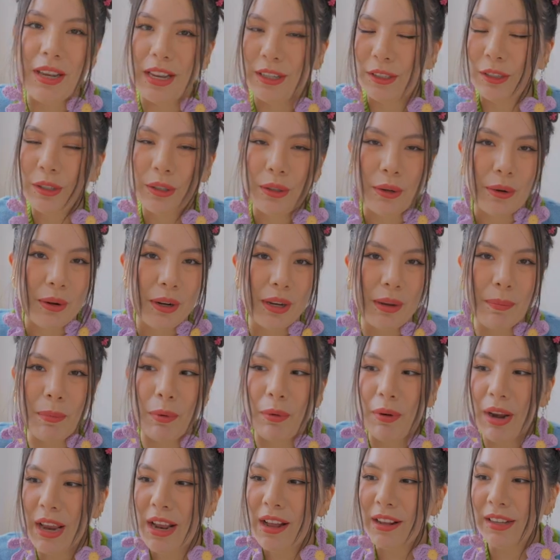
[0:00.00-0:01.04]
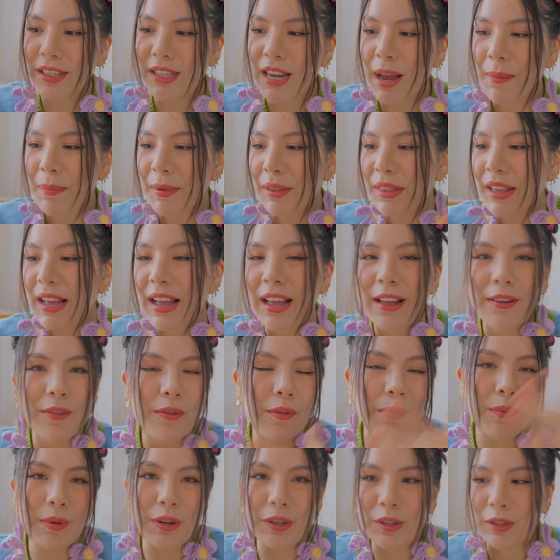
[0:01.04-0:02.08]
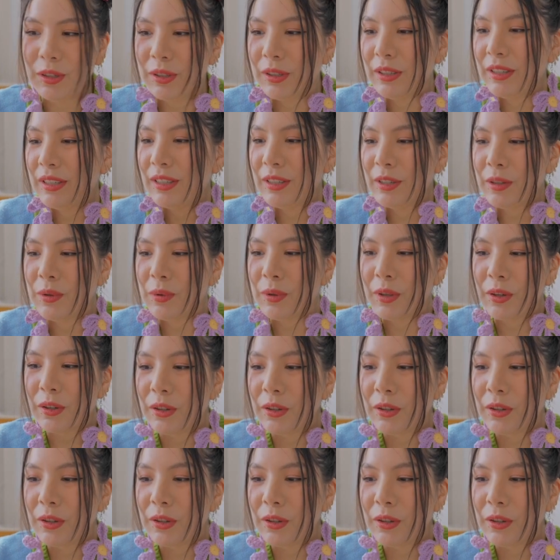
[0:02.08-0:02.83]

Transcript: yeah, just throwing a beret on top of that would just do the